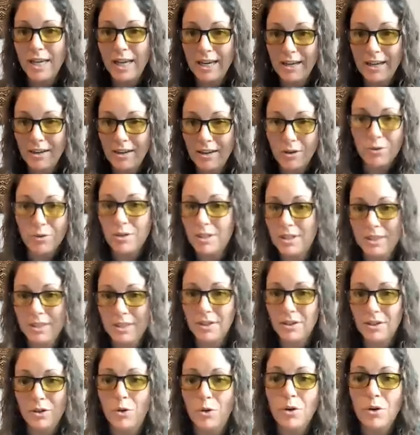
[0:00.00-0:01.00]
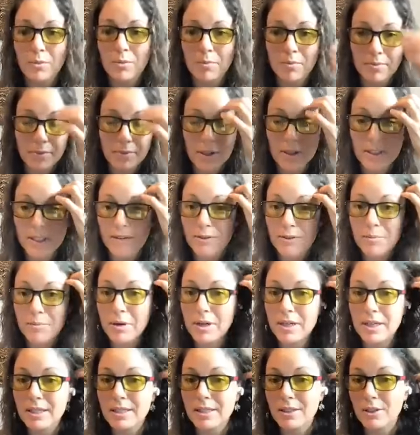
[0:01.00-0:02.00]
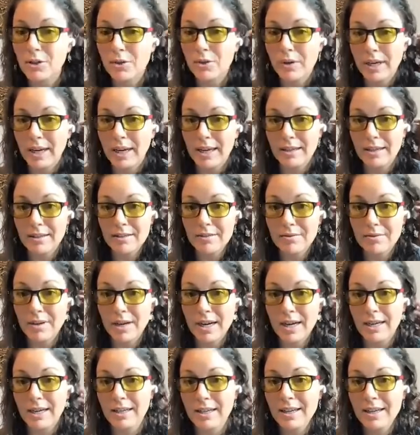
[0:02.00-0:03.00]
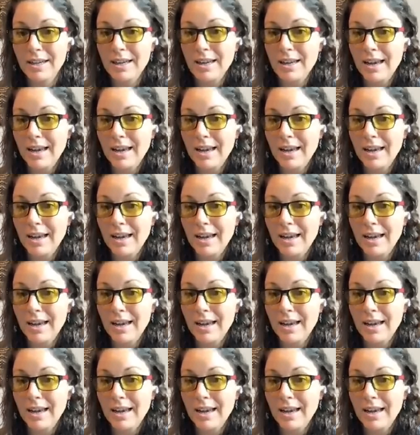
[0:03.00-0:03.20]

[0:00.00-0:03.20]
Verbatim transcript: like, oh, it's the norm because everybody's doing it, right?